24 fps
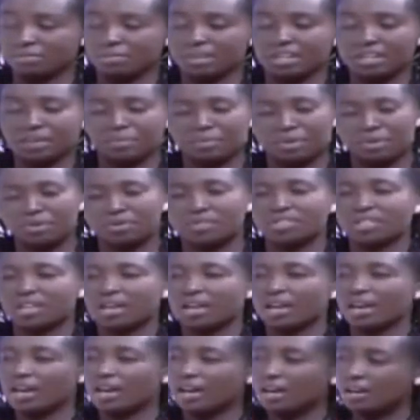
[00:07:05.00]
mainly because they
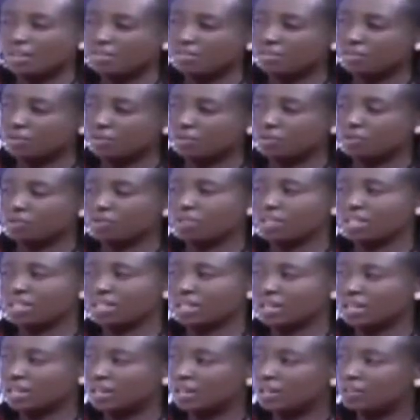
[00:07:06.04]
have a notion that
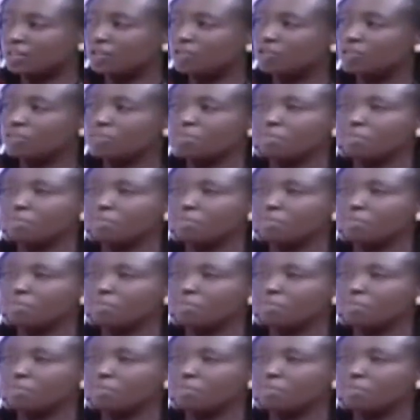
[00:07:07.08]
they need to